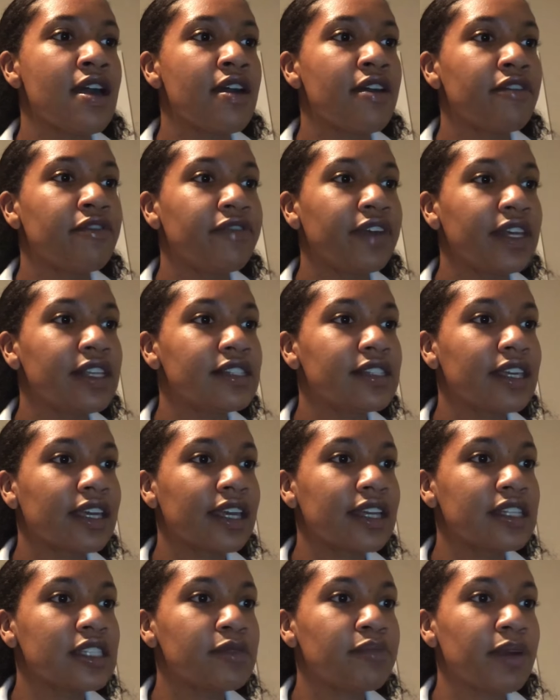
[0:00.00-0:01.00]
phasic
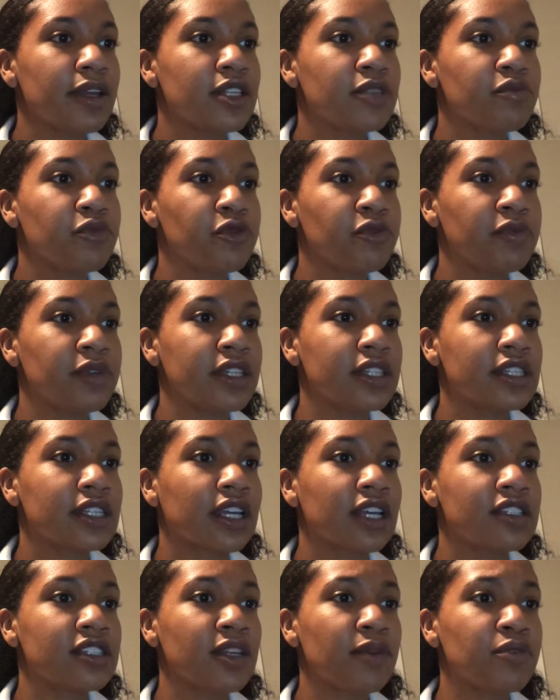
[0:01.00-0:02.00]
in-space movements,
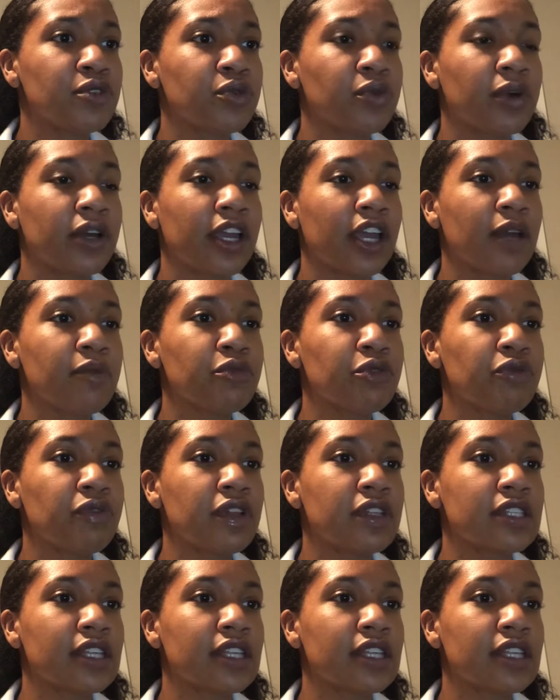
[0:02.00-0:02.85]
conceptual hand movements,